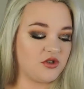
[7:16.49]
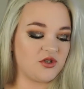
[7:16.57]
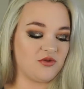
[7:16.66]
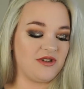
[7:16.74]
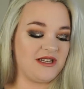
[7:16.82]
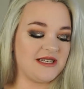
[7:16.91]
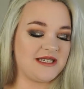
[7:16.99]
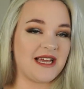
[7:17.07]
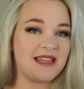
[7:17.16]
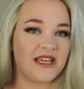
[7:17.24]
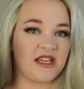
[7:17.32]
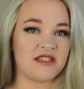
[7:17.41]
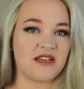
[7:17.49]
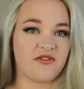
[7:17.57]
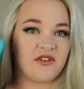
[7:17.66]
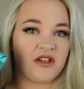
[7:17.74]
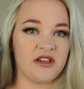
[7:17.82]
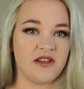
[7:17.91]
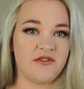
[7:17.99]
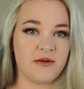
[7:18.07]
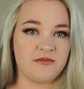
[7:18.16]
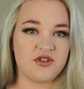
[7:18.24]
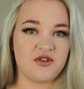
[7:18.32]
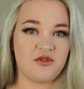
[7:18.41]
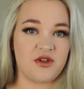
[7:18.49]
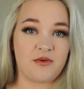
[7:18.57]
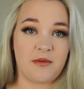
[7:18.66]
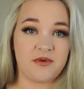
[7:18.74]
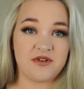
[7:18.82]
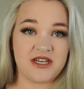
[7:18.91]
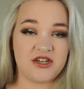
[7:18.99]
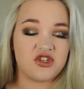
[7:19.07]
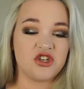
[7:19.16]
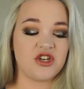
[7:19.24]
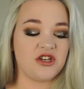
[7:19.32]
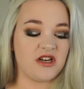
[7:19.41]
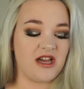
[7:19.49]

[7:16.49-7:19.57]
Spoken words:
So these, I think, definitely live up to their reputation.